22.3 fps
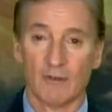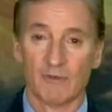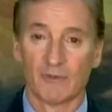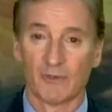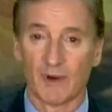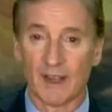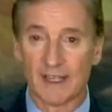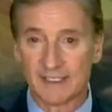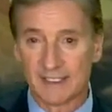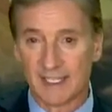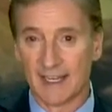
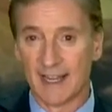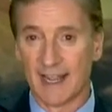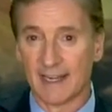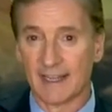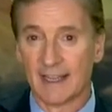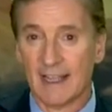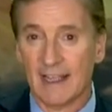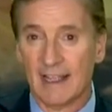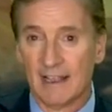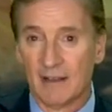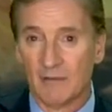For us tonight,
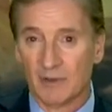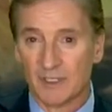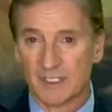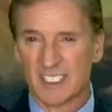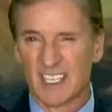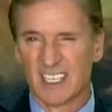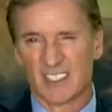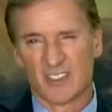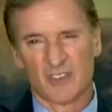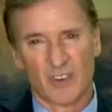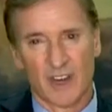we'll
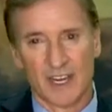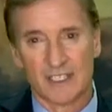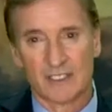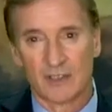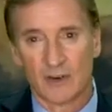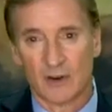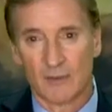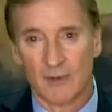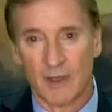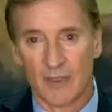see a stray storm.